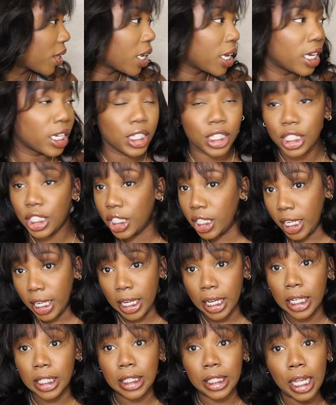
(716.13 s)
Cause
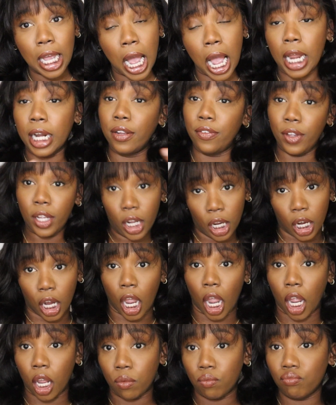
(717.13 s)
she's kind of
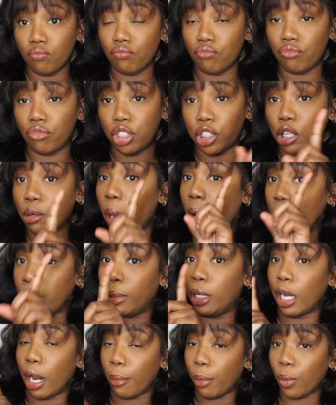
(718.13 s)
eating. She might
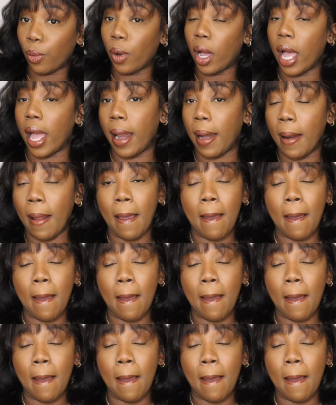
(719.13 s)
be #1.